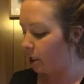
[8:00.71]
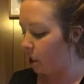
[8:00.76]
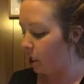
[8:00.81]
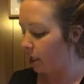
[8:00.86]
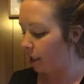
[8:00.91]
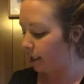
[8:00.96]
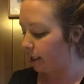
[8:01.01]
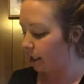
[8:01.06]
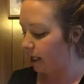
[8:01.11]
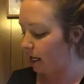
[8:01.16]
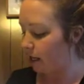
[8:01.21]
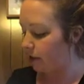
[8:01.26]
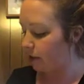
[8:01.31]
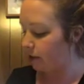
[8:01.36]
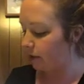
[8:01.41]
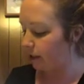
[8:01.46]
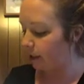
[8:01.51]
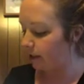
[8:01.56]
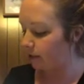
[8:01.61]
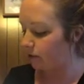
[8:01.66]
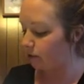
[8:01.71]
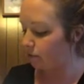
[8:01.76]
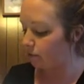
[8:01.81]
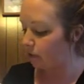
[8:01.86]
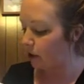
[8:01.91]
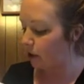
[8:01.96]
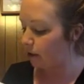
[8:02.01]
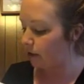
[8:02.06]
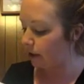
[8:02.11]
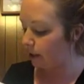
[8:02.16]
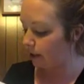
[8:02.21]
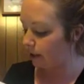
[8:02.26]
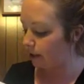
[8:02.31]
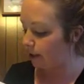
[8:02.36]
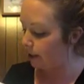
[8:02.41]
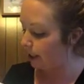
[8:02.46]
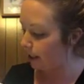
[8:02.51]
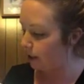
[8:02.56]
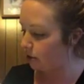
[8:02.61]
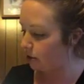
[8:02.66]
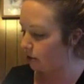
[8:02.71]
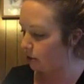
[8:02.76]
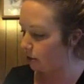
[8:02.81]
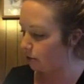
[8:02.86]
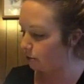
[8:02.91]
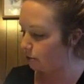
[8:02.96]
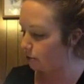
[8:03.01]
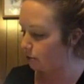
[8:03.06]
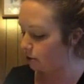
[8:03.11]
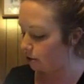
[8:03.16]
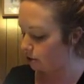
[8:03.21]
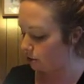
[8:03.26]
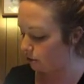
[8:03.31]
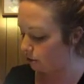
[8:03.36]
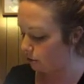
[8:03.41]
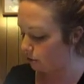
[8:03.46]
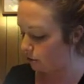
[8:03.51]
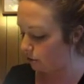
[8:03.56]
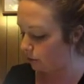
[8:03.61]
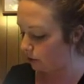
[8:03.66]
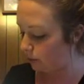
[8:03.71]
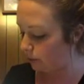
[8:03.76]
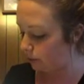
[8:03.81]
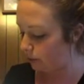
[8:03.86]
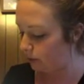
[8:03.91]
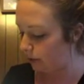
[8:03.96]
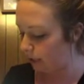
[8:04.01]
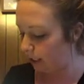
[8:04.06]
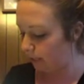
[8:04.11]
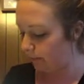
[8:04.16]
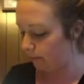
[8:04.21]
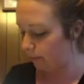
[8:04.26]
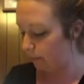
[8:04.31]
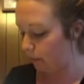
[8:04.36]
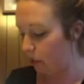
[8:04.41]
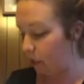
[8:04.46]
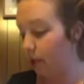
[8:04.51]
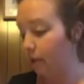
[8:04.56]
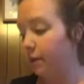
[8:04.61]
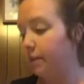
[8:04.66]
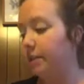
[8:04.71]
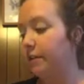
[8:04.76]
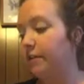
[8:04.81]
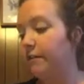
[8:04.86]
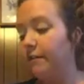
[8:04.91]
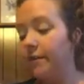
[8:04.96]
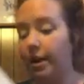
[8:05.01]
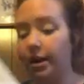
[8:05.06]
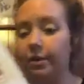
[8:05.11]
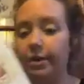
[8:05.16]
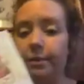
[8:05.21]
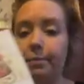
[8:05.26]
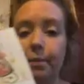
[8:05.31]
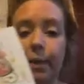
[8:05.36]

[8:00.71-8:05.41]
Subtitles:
dog and the other gifts rode in a stagecoach to the museum. It was a very